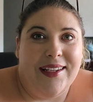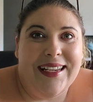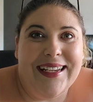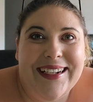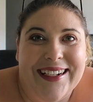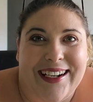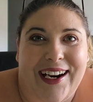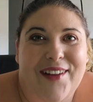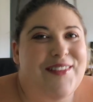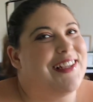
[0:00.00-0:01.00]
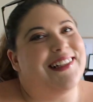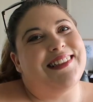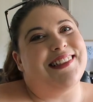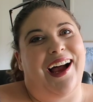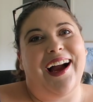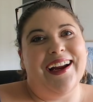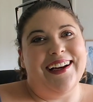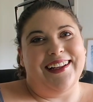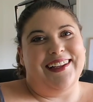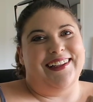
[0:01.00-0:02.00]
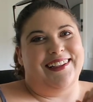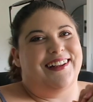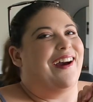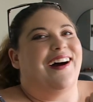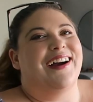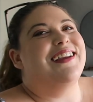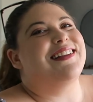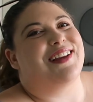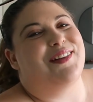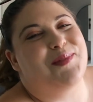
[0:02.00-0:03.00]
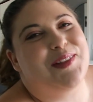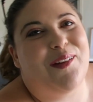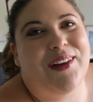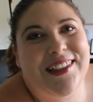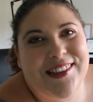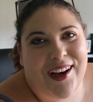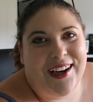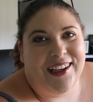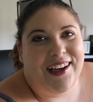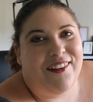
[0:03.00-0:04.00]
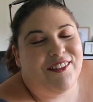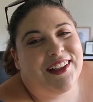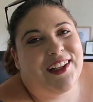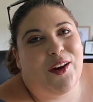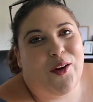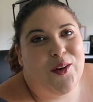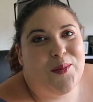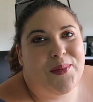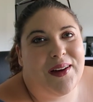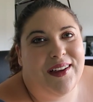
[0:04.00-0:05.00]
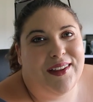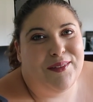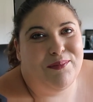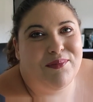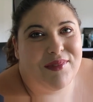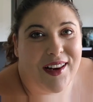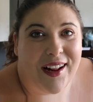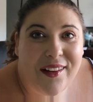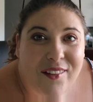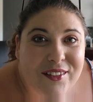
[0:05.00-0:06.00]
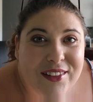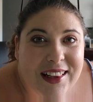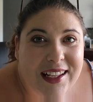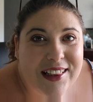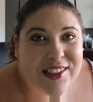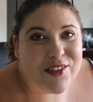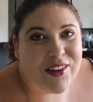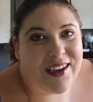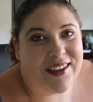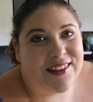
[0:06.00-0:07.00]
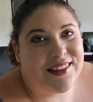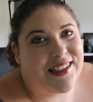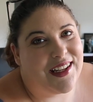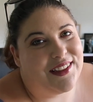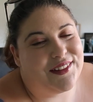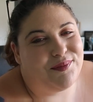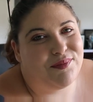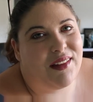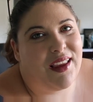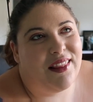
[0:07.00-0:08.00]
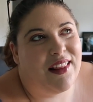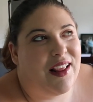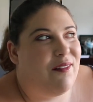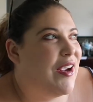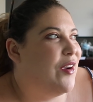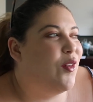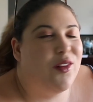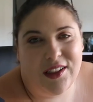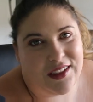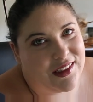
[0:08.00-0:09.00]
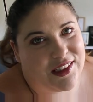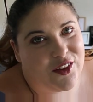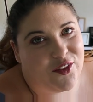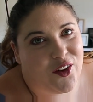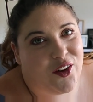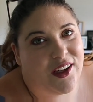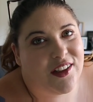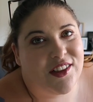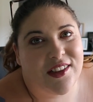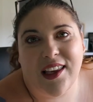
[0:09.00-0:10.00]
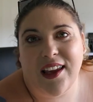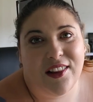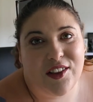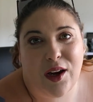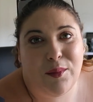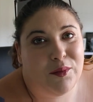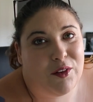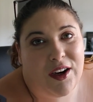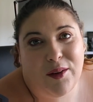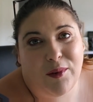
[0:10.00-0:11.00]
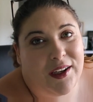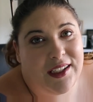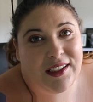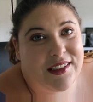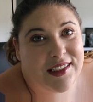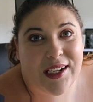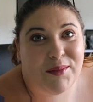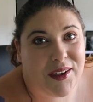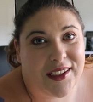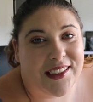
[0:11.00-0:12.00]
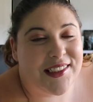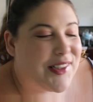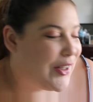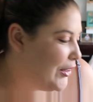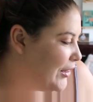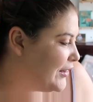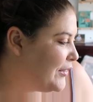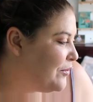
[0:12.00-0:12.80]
yeah, I'm excited, guys. I'm so excited. I really hope that I ovulate this round, and then that way all the ducks in a row, and it's just getting the timing right and waiting to get pregnant. So